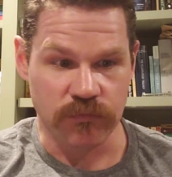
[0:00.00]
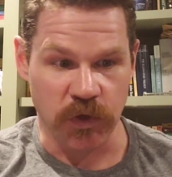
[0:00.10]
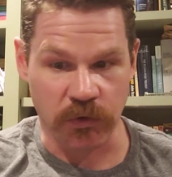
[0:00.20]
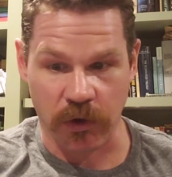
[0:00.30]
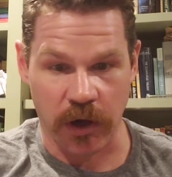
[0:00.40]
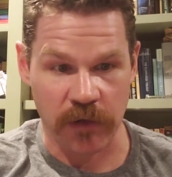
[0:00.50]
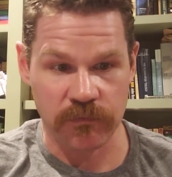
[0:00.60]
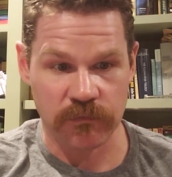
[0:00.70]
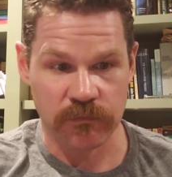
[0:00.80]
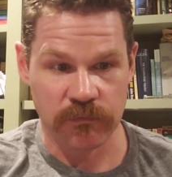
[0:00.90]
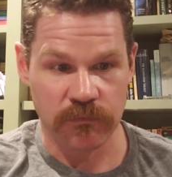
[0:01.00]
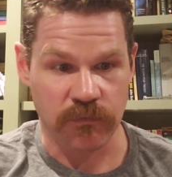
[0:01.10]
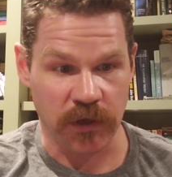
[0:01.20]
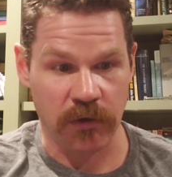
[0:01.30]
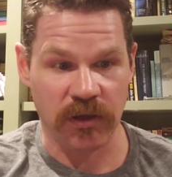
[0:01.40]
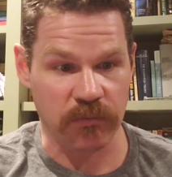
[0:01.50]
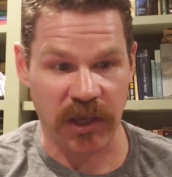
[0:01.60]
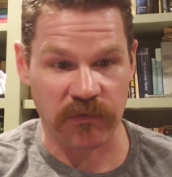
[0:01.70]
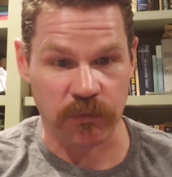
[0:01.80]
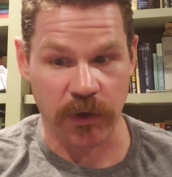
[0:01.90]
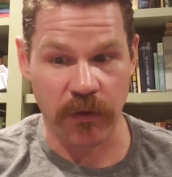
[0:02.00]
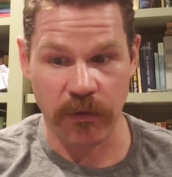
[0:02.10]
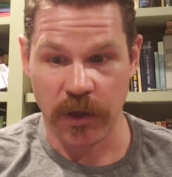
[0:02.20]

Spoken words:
you cross, you don't get messed with.